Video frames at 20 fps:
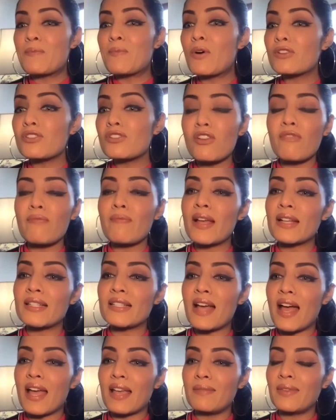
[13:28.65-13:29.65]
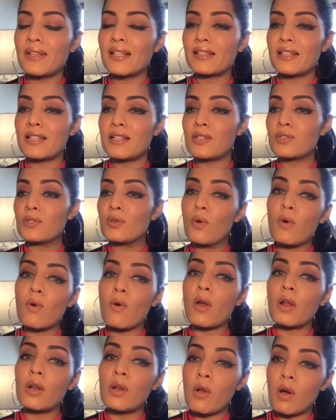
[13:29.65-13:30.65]
most of my time in this
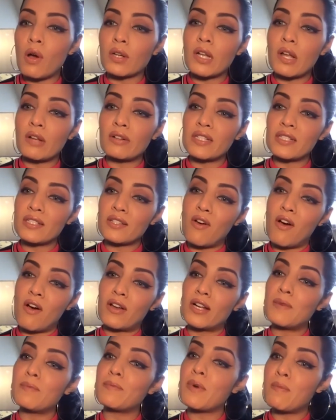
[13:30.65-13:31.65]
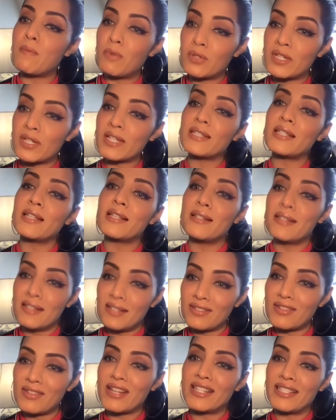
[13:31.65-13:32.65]
so-called lockdown is gone in promoting seasons
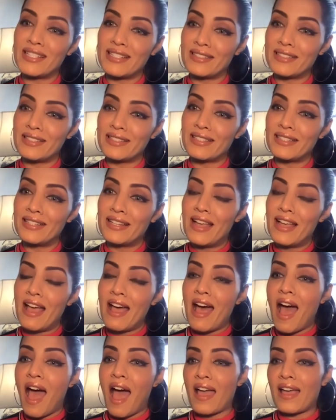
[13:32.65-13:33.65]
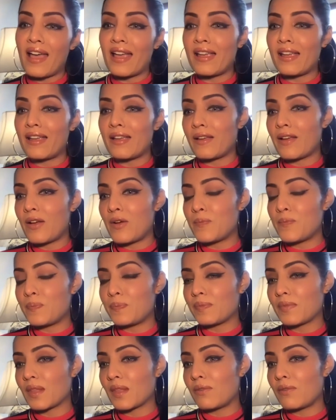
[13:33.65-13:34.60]
greetings I um,